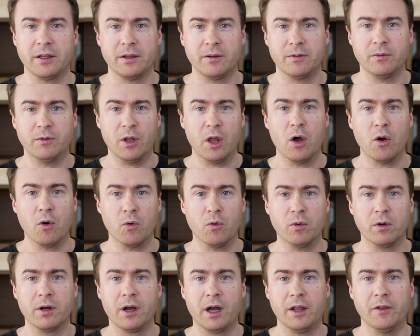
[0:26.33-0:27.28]

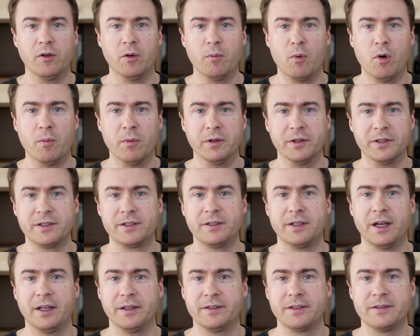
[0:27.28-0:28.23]
know at the moment
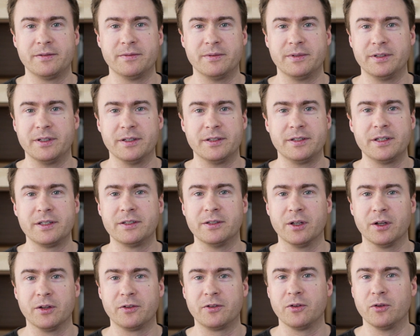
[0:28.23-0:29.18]
that this is
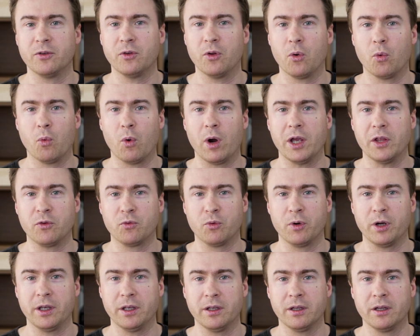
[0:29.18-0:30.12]
not the right
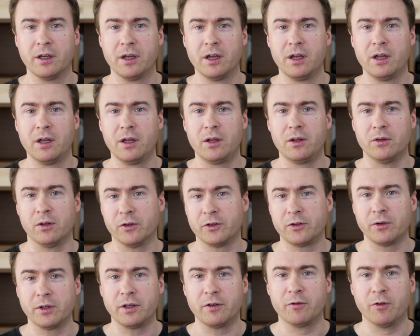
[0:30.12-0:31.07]
way, not
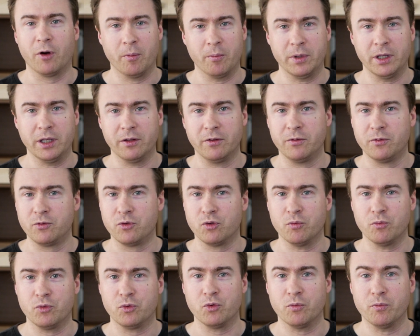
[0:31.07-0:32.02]
only for me
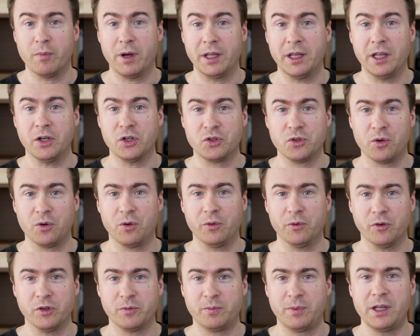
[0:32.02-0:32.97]
to manage all
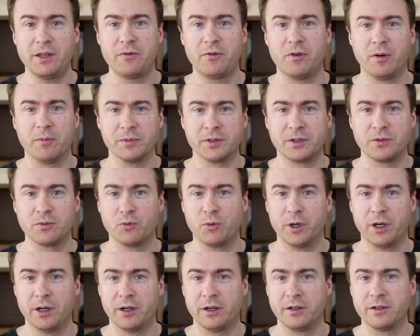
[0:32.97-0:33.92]
those platforms
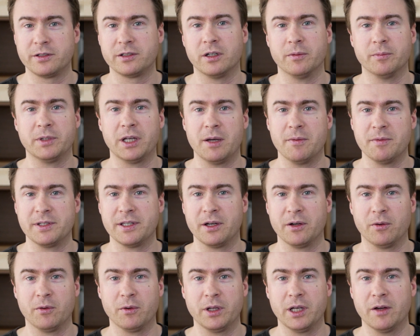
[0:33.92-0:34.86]
where sometimes I
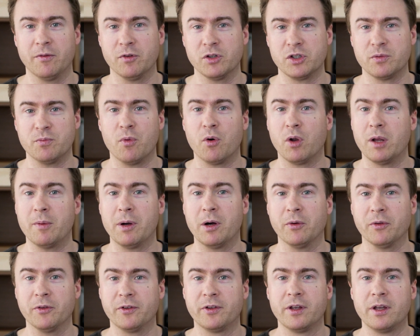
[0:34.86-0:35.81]
only have a small
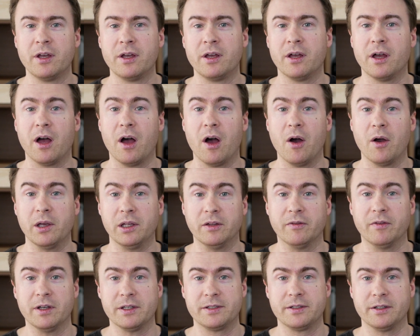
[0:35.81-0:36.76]
amount
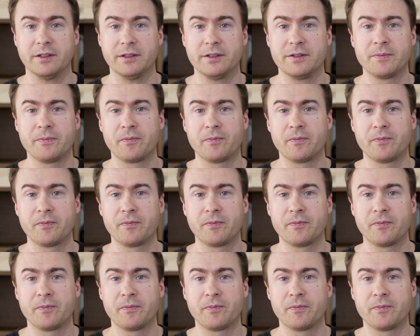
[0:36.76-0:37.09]
invested,